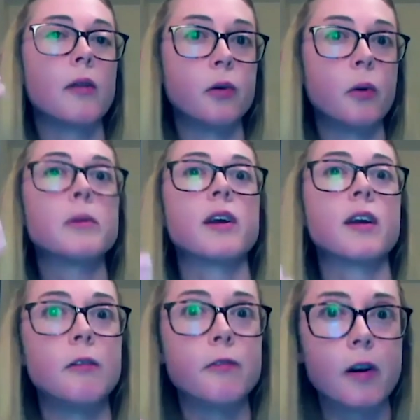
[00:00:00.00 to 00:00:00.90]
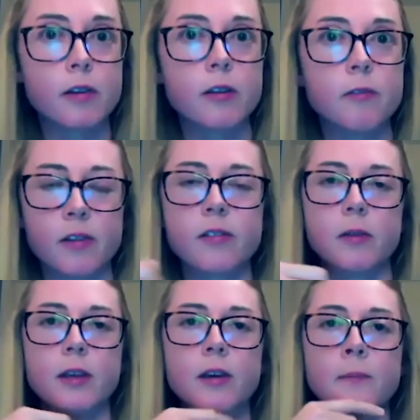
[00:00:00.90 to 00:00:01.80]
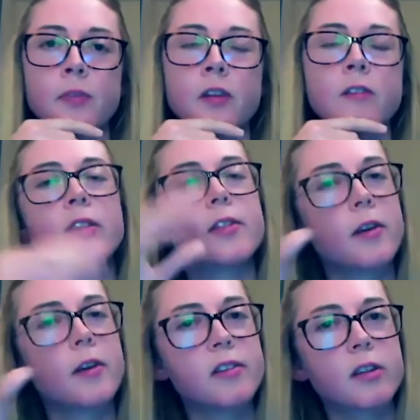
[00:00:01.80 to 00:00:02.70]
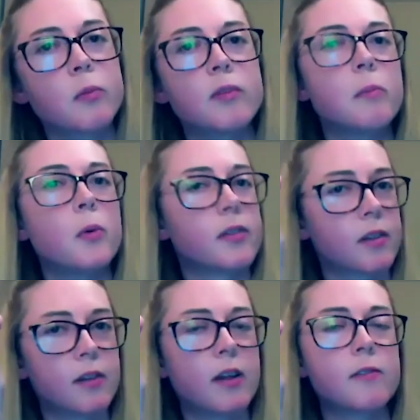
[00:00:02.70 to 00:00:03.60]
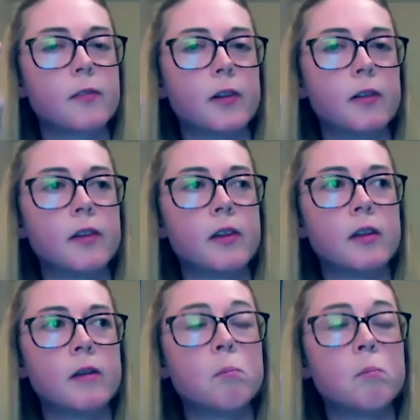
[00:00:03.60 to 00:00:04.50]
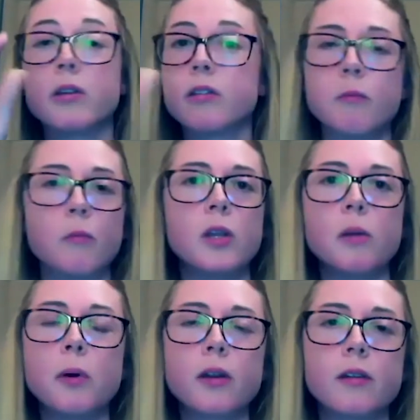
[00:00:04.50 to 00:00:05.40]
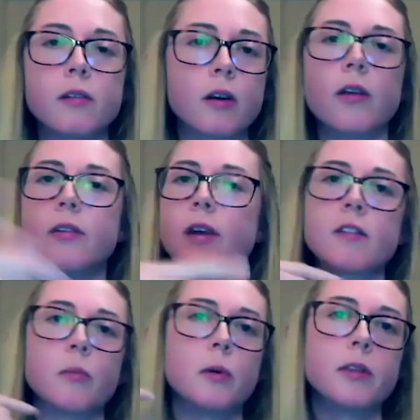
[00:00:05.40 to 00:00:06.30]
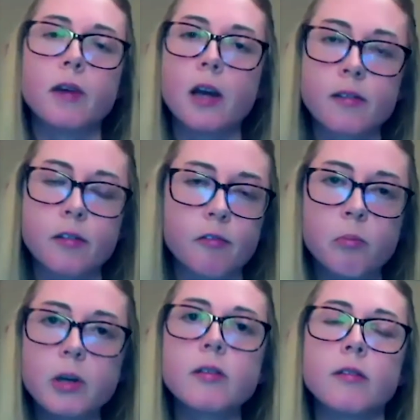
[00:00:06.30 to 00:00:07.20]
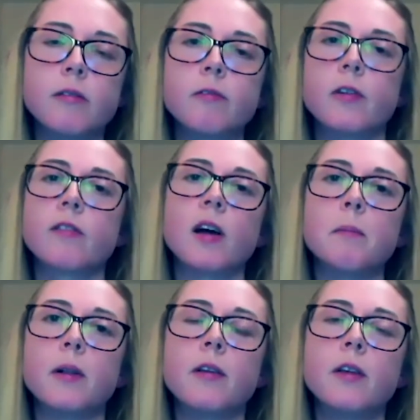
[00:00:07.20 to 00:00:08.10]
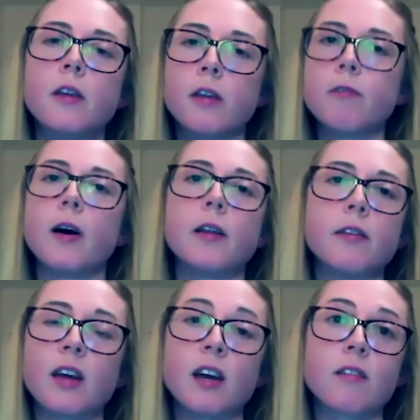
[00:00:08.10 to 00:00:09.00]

their own particular version of history. So the 36 was more successful. But when you put it into context with the rest of Britain, for example, you find that